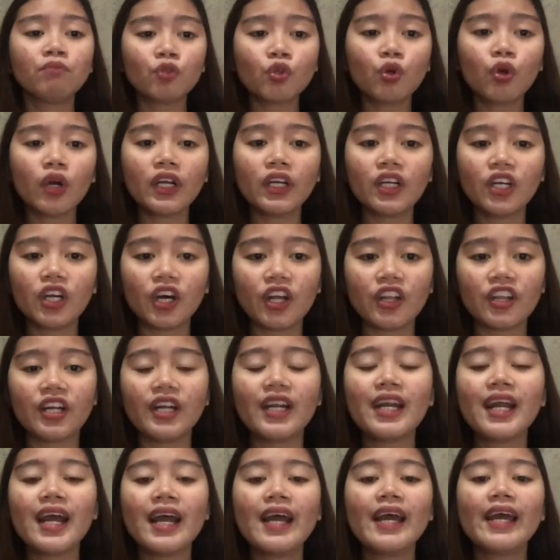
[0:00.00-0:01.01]
to
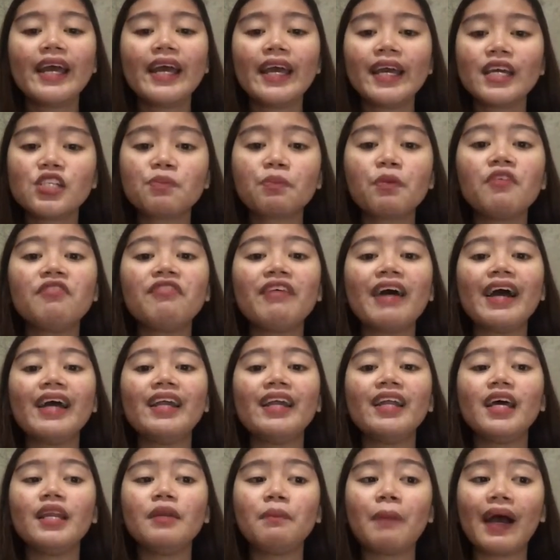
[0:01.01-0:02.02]
another is
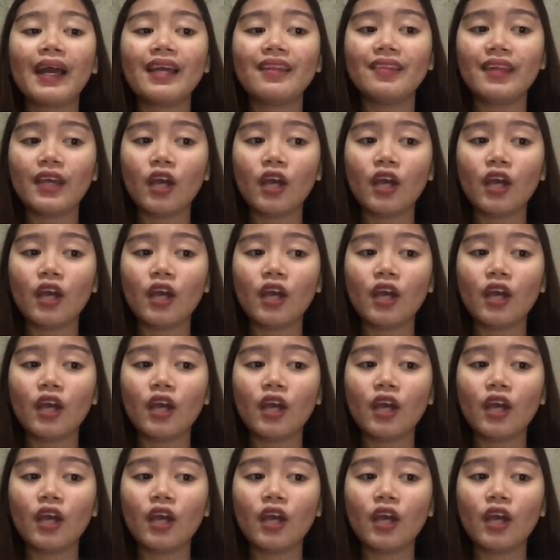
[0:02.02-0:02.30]
provided by